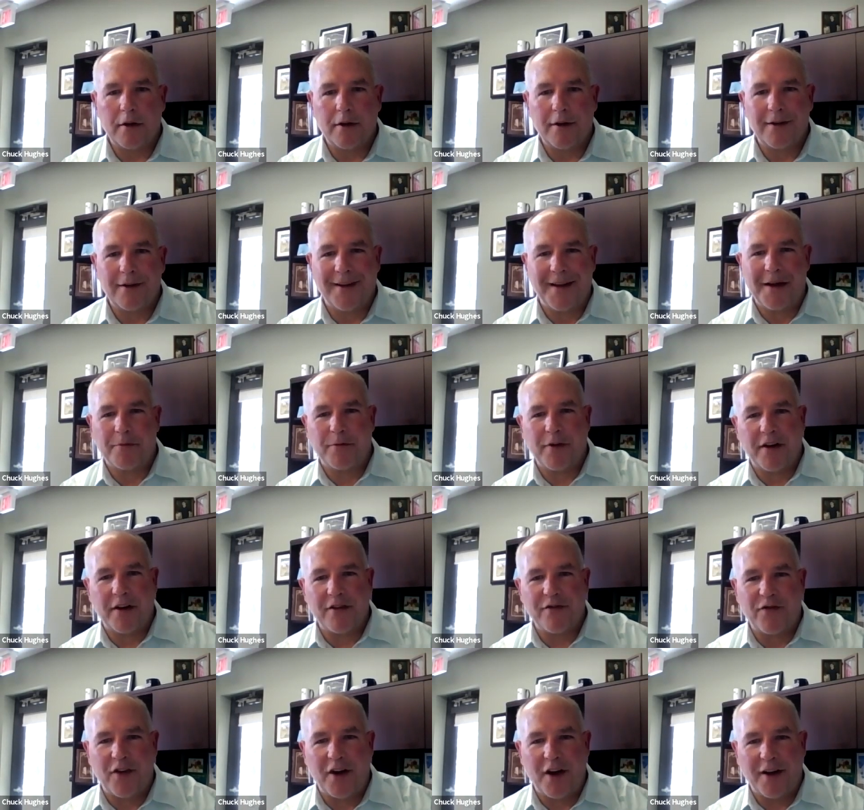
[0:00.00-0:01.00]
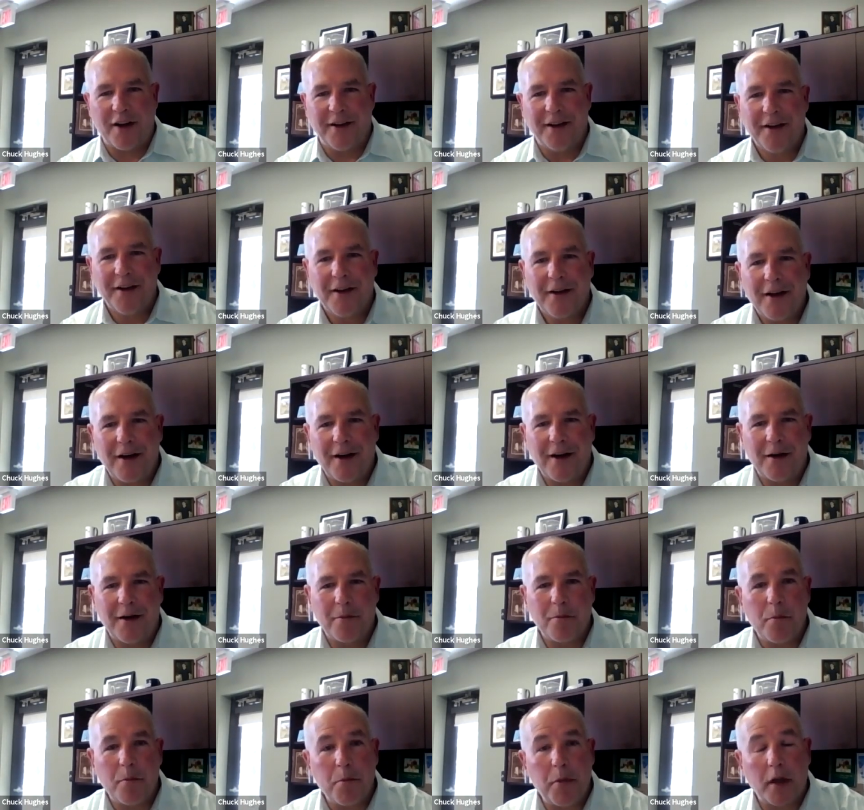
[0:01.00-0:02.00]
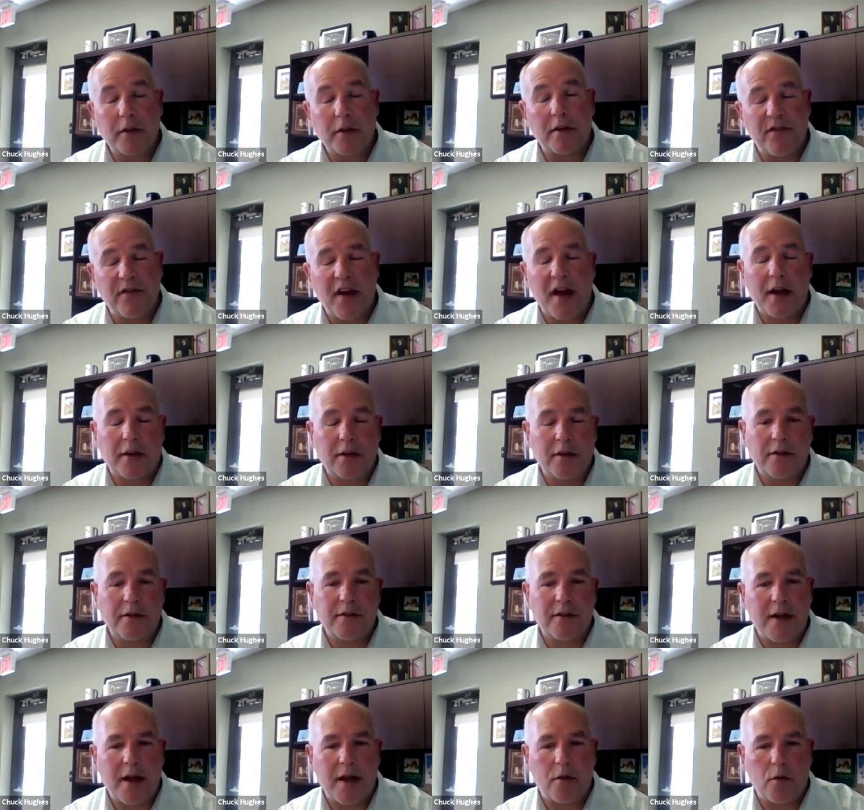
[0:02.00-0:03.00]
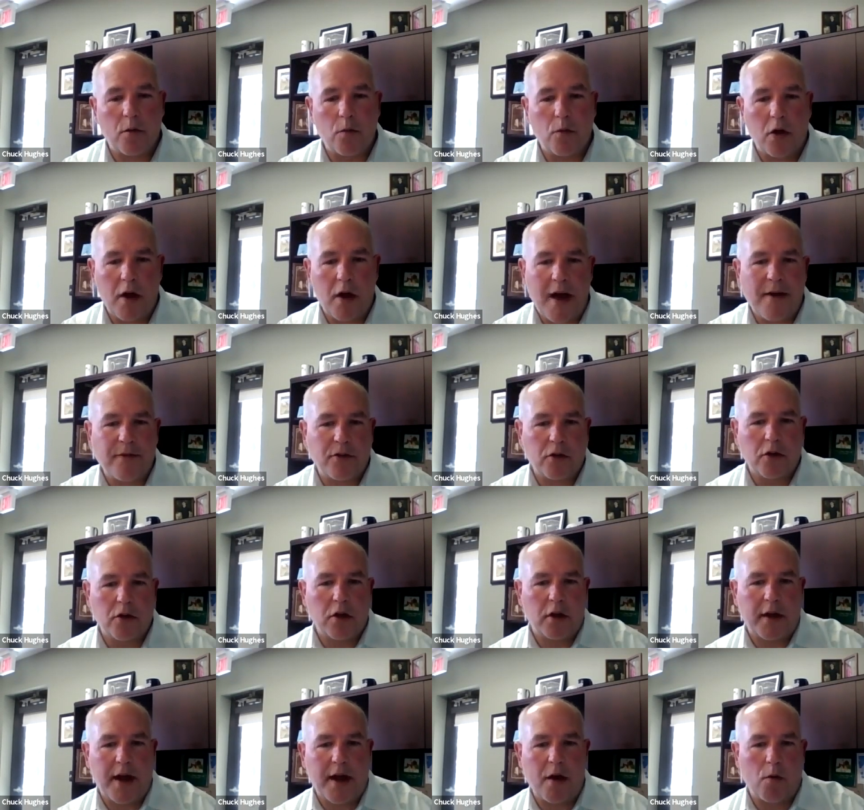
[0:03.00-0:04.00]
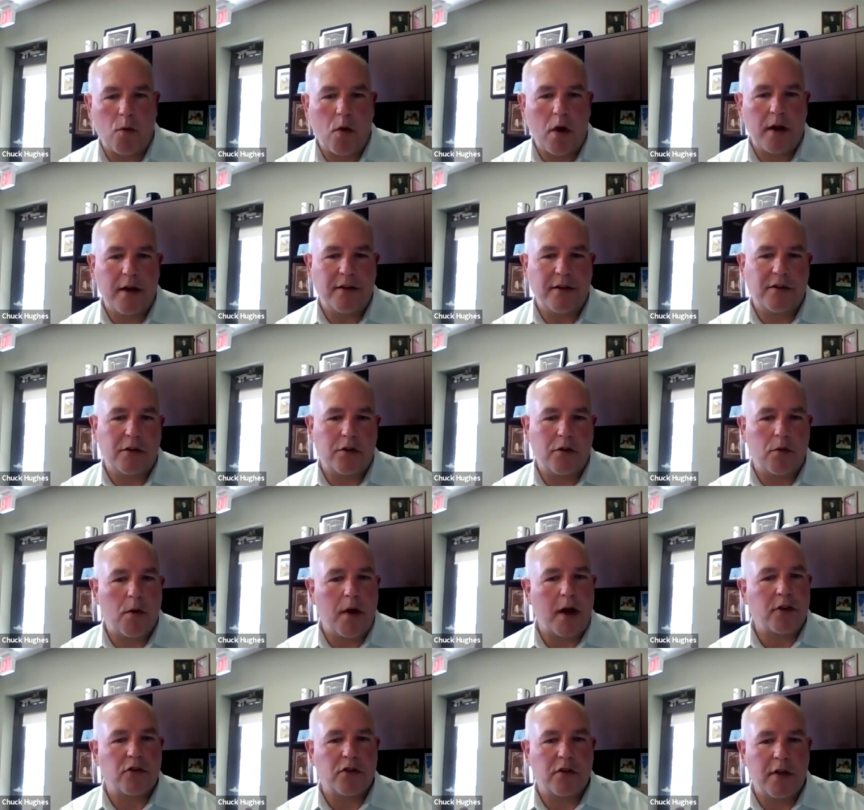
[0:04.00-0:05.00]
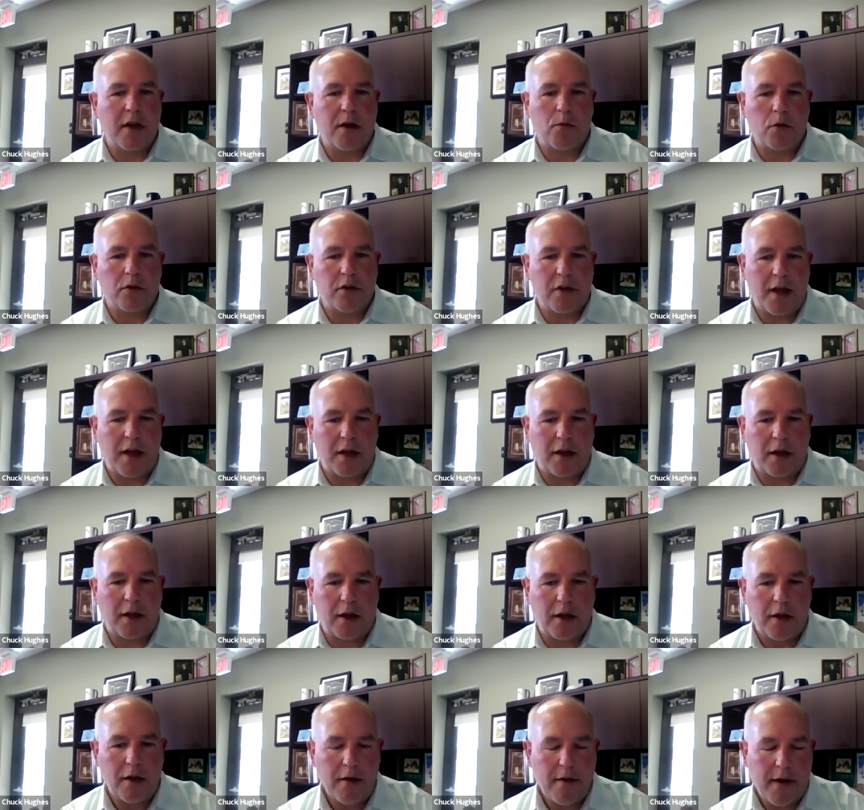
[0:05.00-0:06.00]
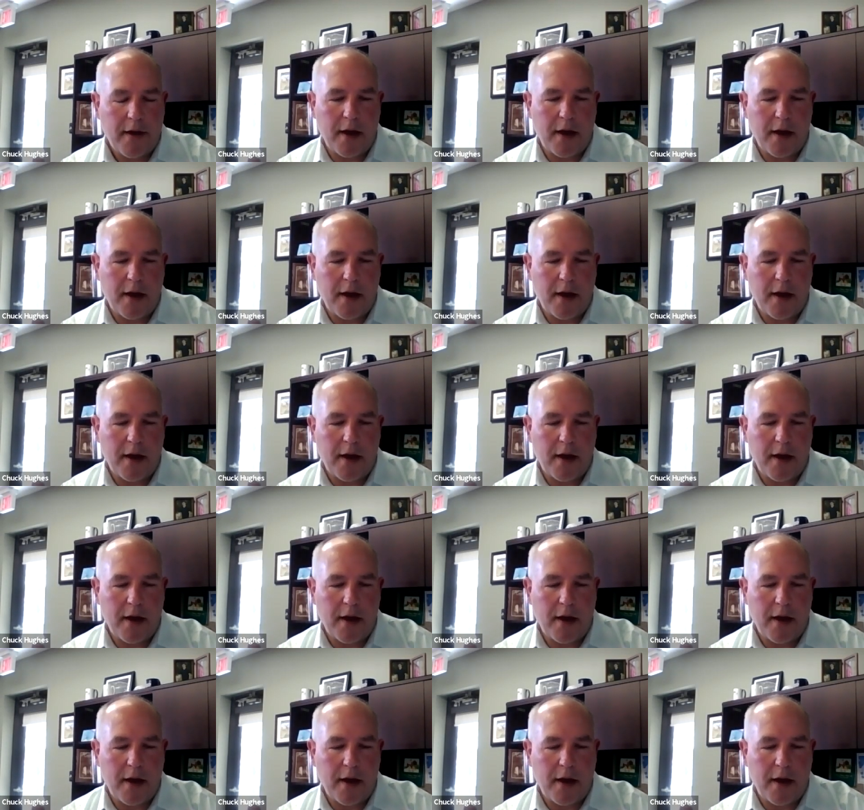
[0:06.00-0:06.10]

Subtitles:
Not very fun. But the fact is that we'll have to look at what is the direction that we're taking